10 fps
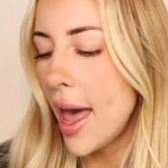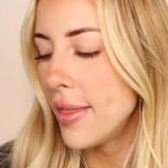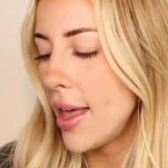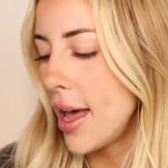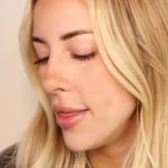
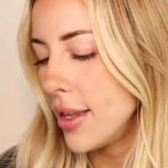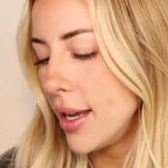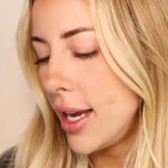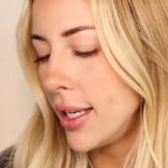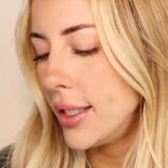And
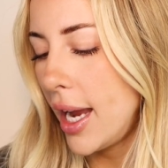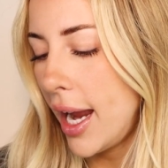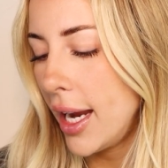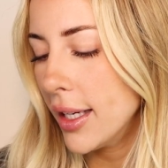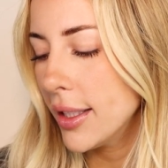then it
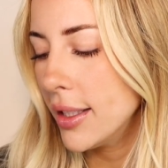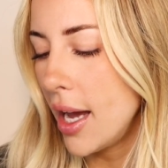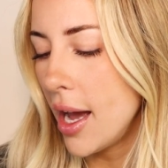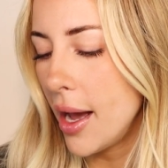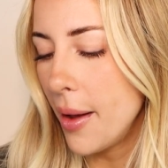takes,
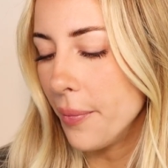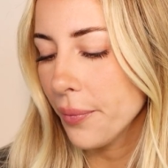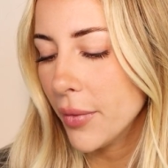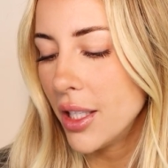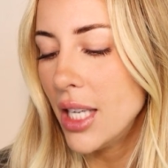
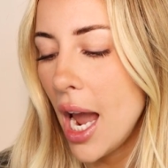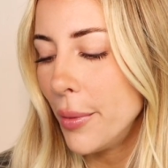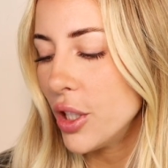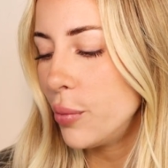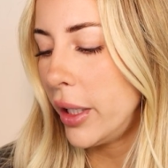the
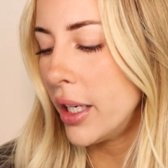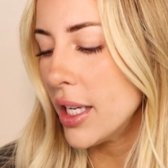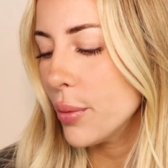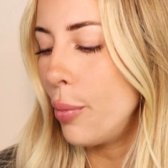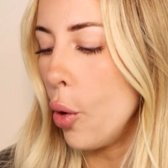timer speed
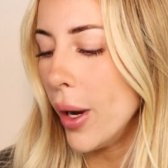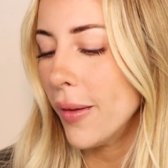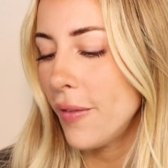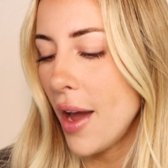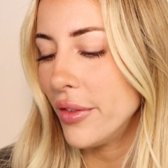is
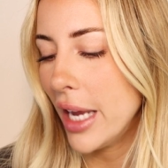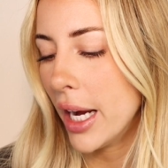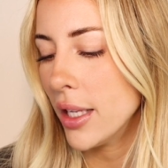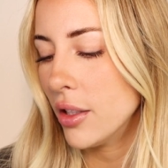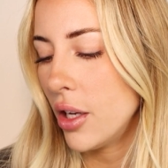0.5
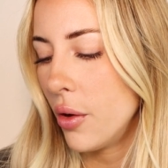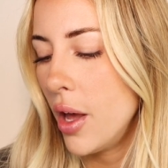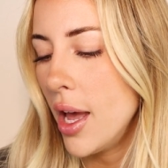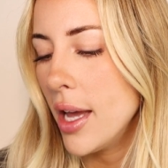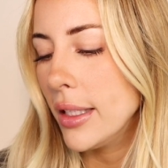seconds,
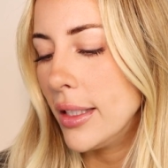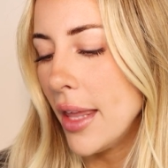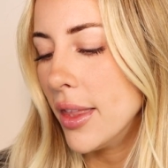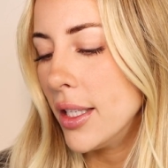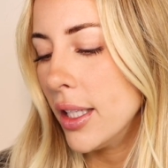so
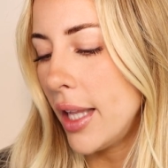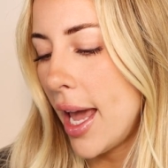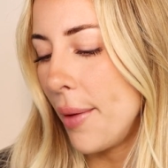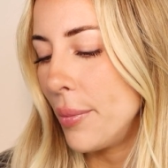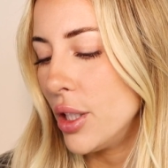set the
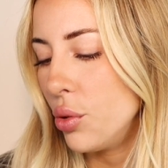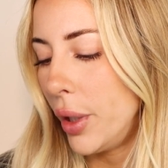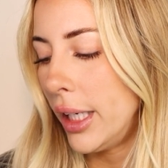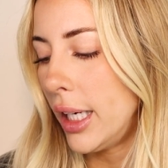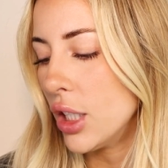delay
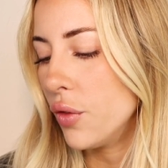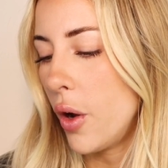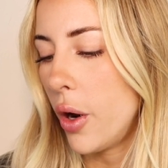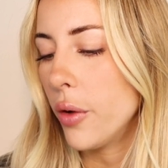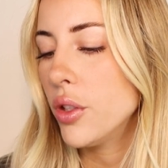between each
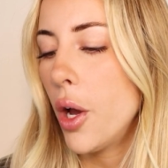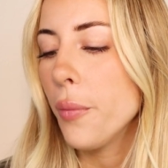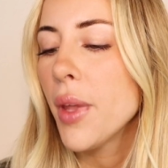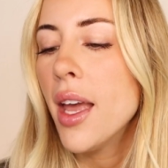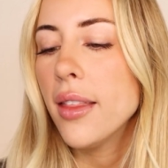photo.
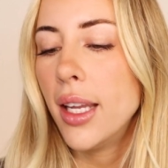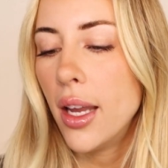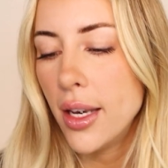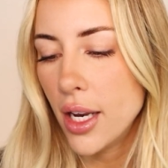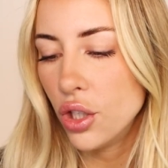So the
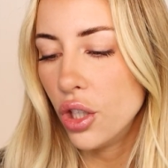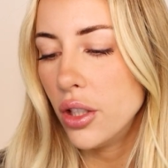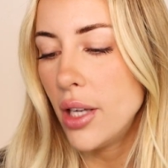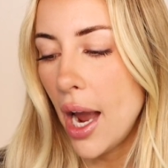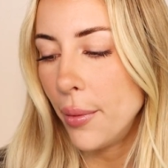
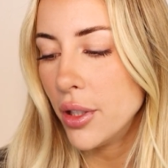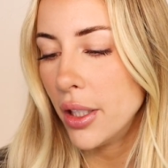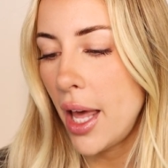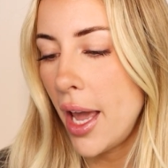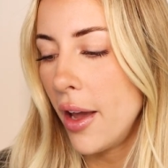initial timer
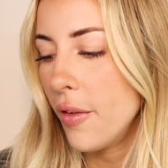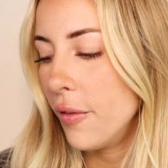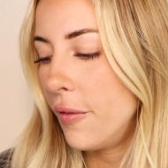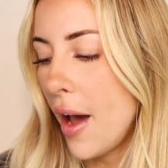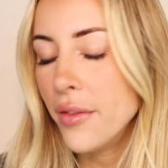delay,
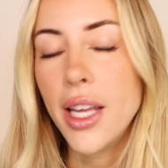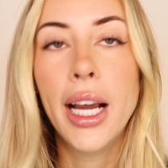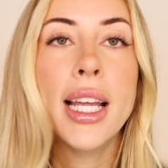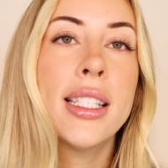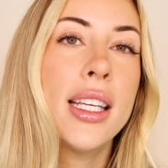5
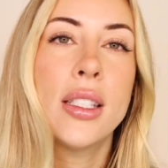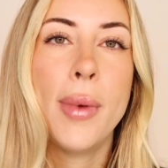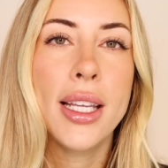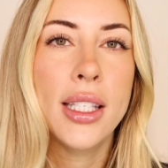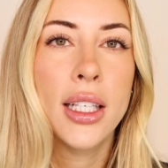seconds, is
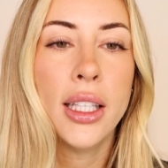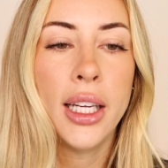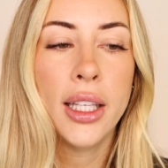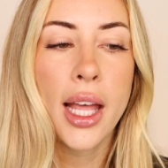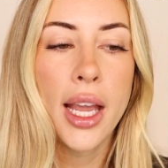
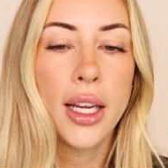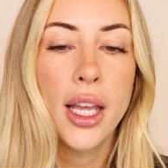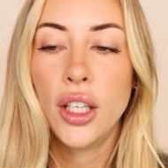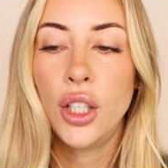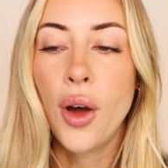basically like
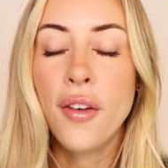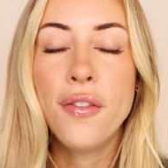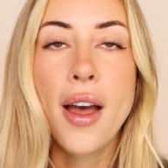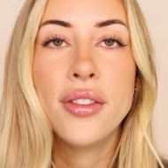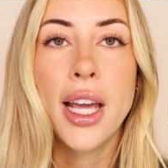you have
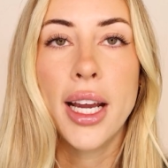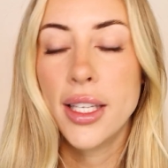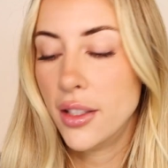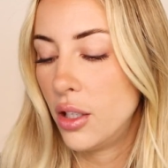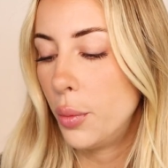5
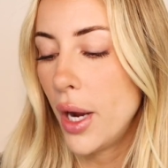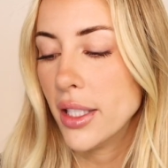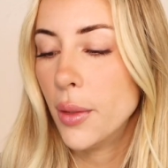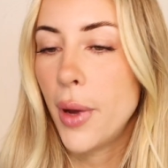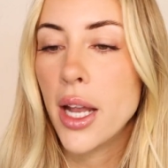seconds to
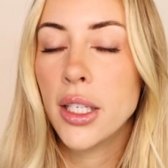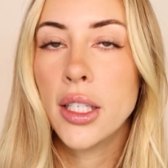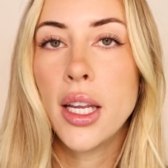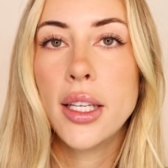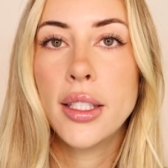press the
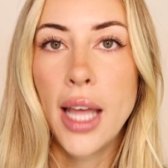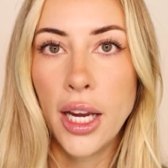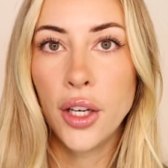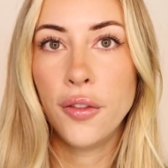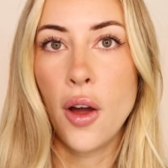button,
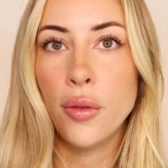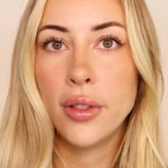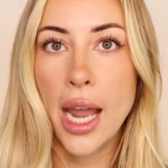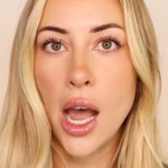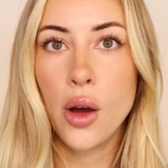set your
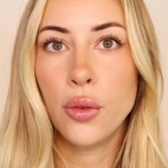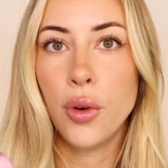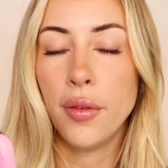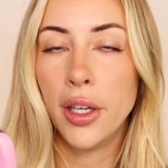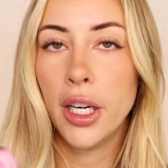phone down
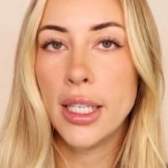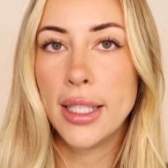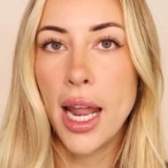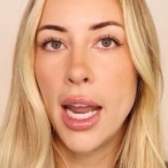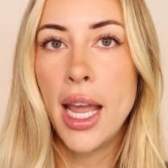wherever you're gonna
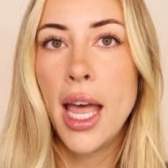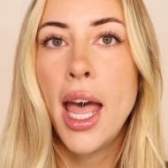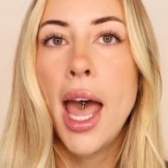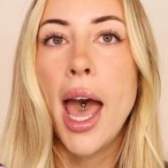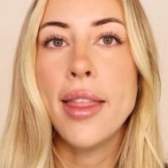set it,
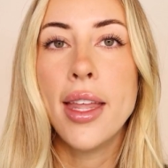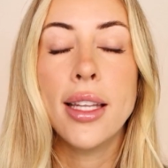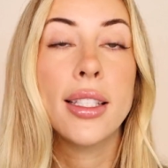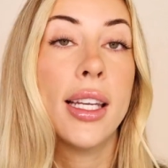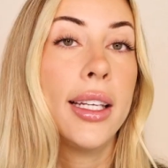and then
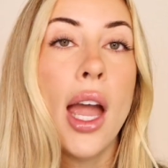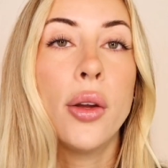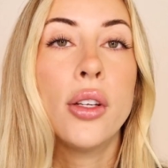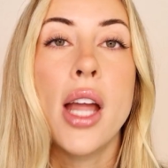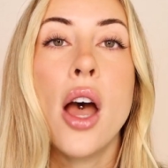it's gonna
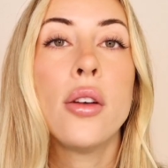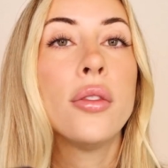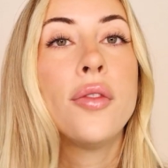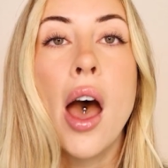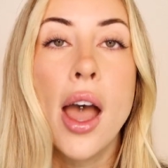count you
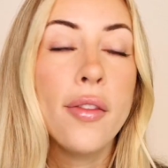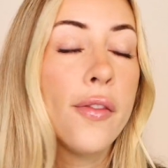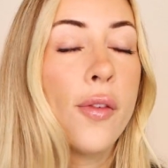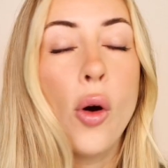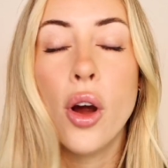down 5,
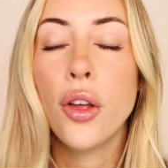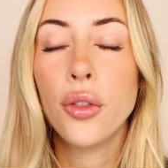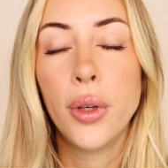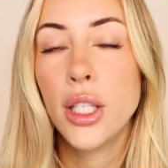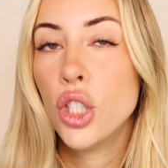4,
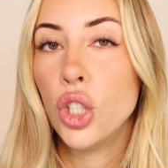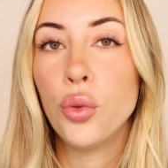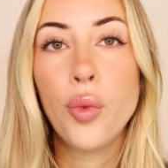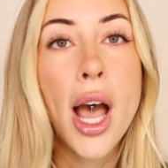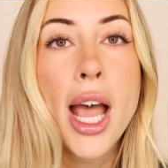3,
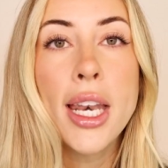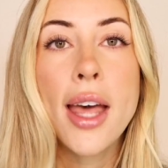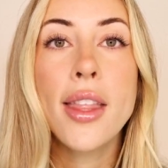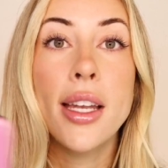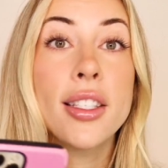2, 1,
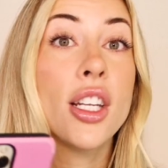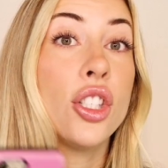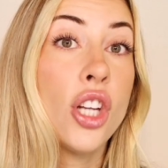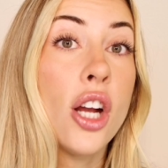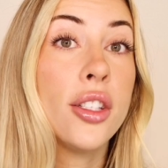and then it's gonna
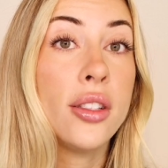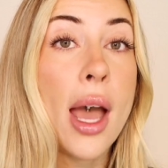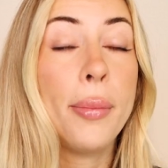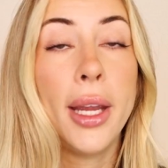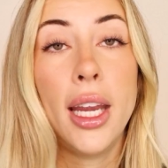start
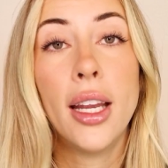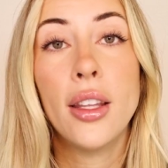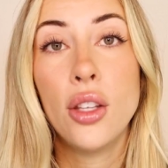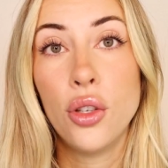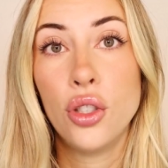snapping
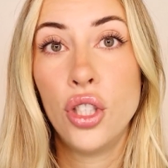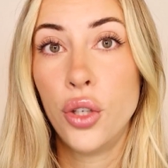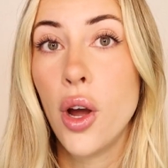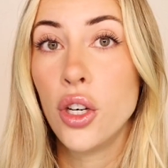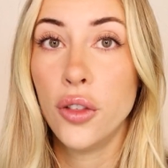those
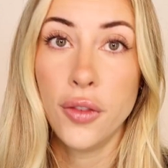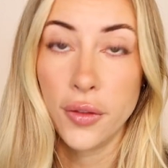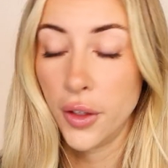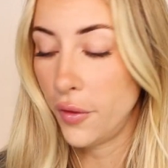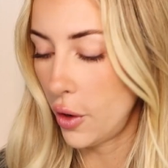
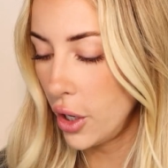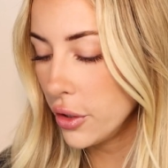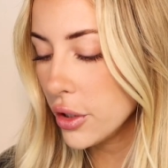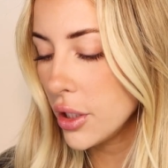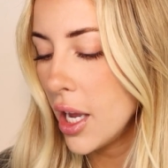250
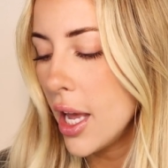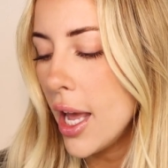photos.